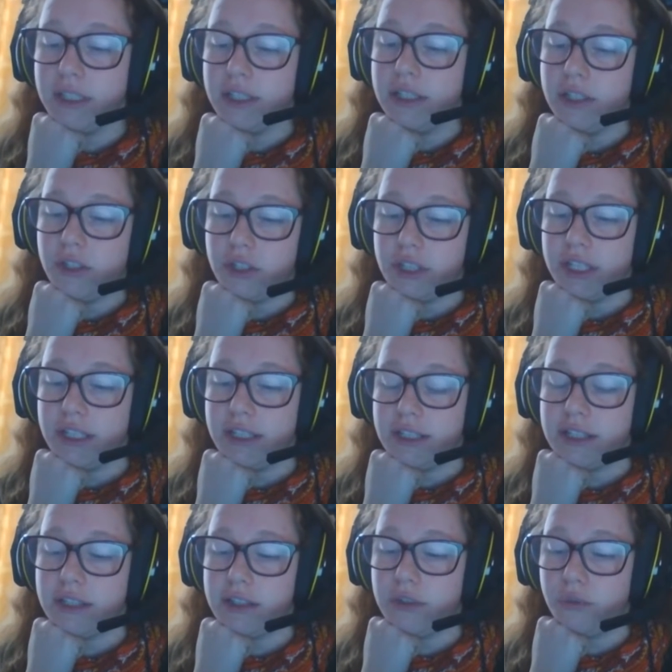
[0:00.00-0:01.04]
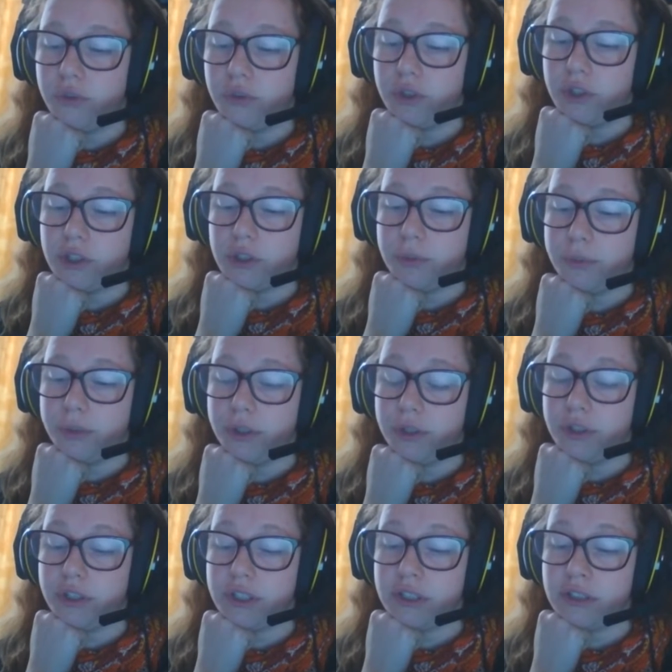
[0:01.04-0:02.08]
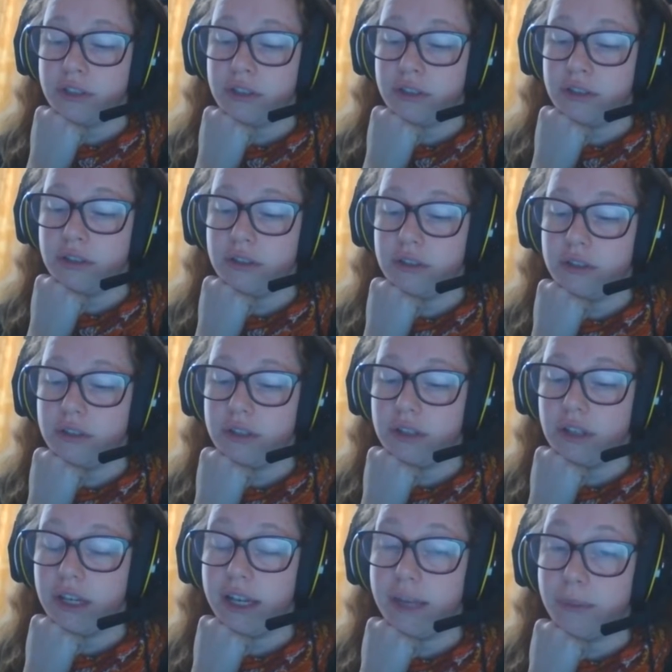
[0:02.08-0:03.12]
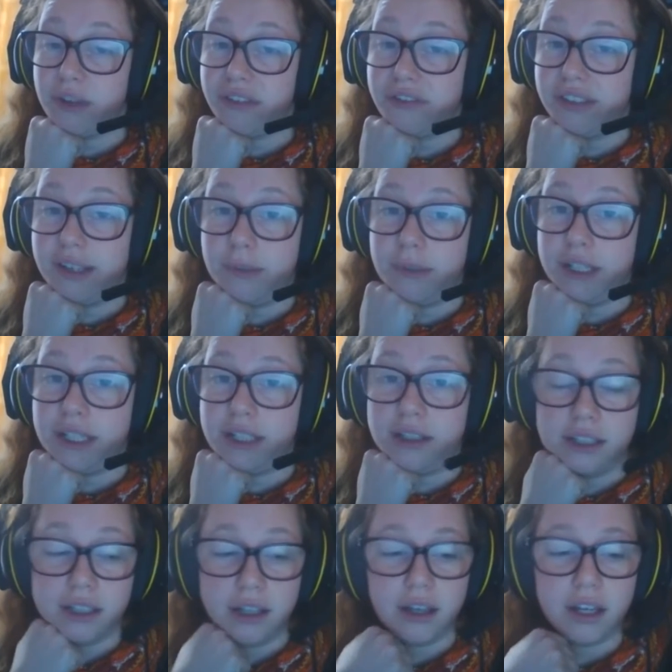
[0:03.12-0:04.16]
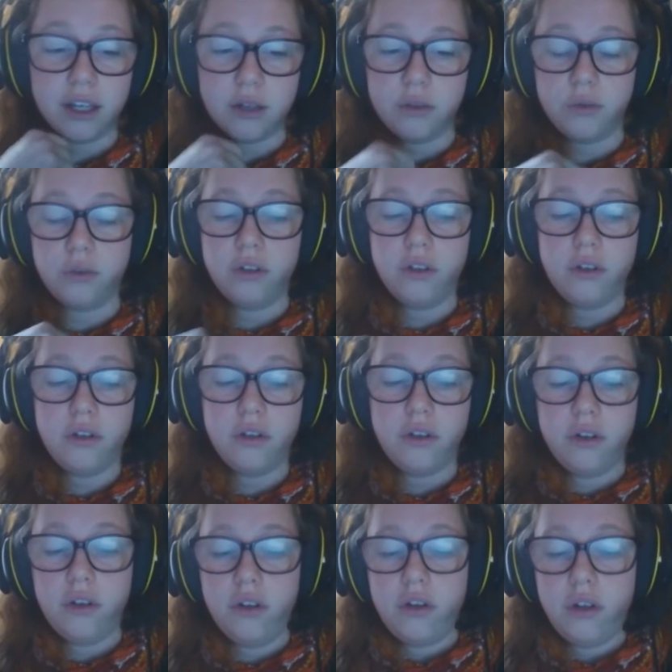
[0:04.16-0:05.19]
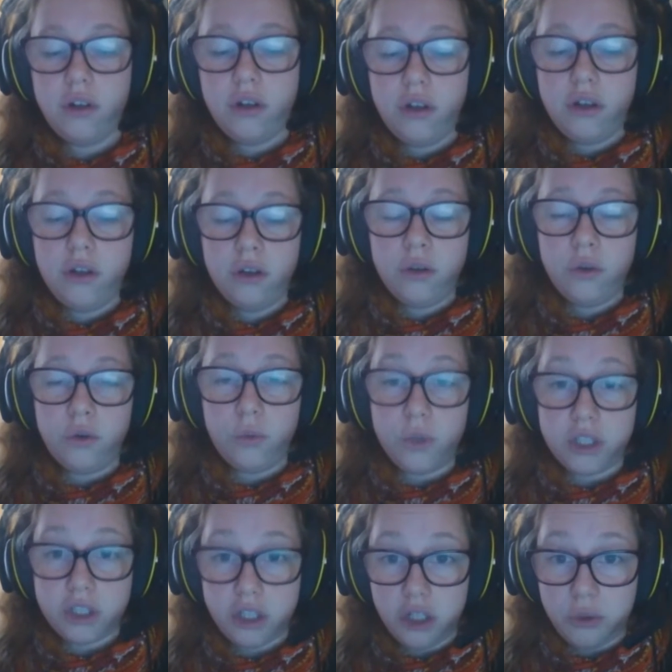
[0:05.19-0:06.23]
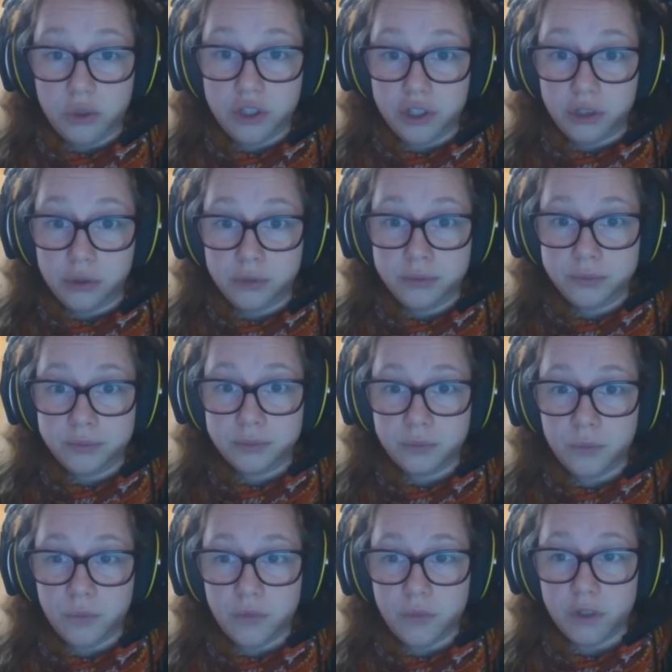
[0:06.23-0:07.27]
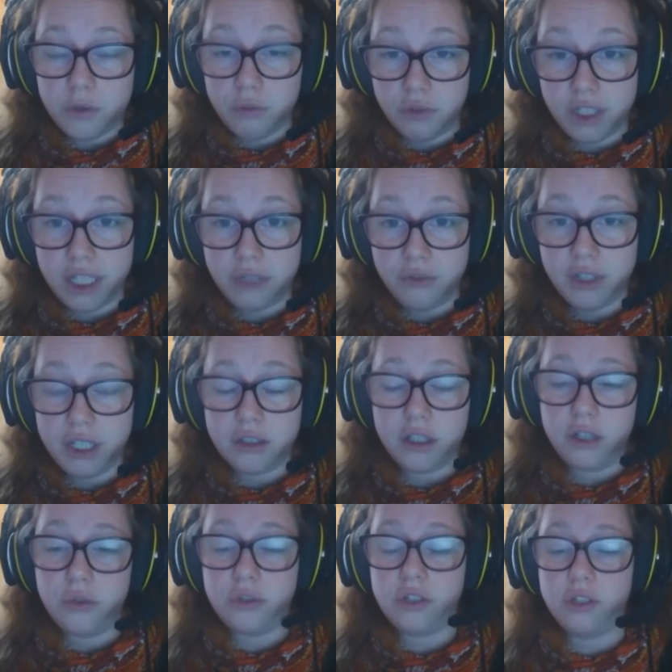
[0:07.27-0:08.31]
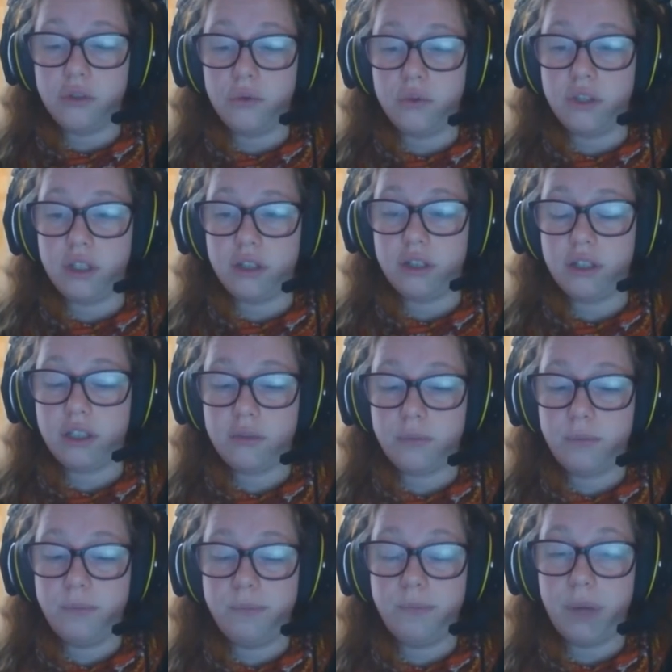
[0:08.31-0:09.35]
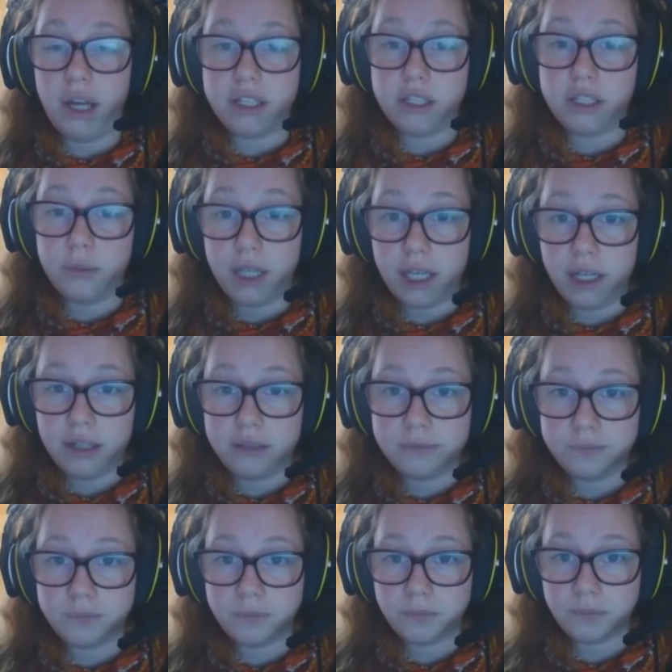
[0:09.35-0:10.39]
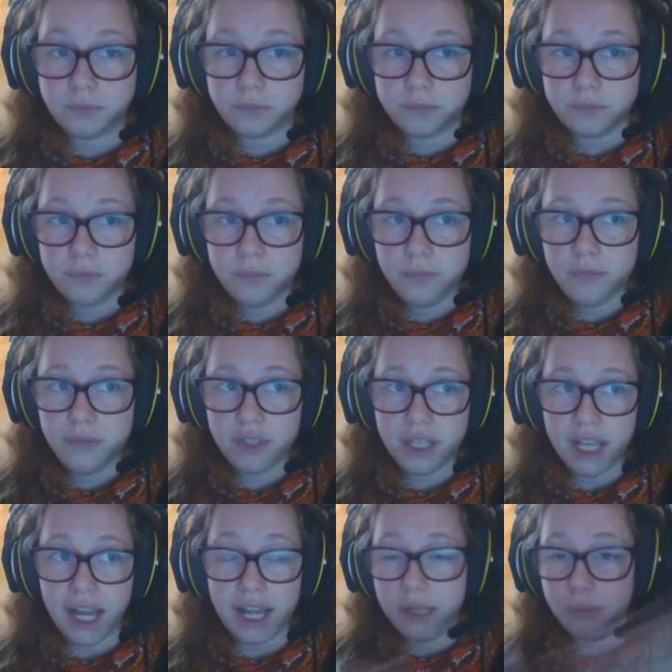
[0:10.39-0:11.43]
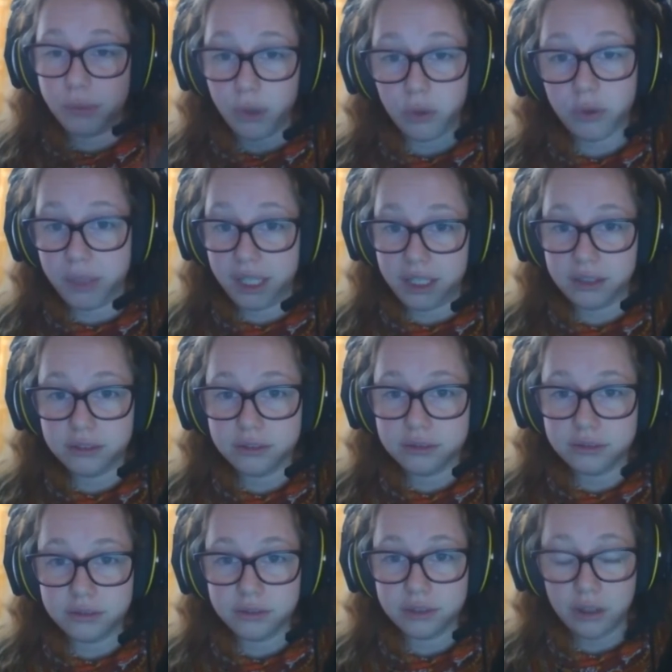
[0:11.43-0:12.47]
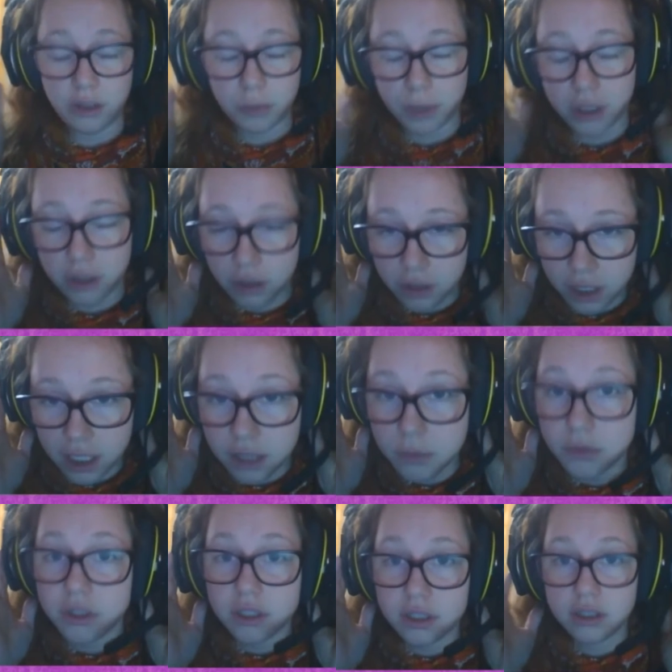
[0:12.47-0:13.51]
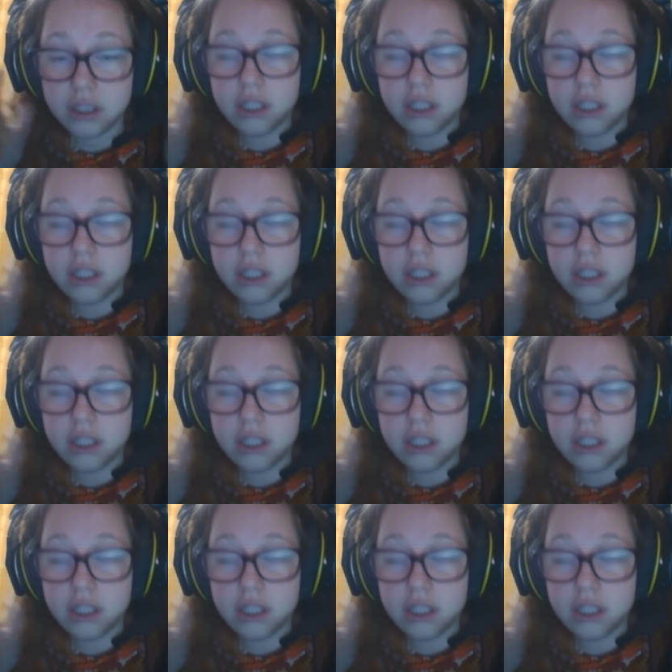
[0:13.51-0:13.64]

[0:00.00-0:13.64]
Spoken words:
She's the first person in my family that I was close to, really, really close to, that passed away. And it broke me. Oh my god, it was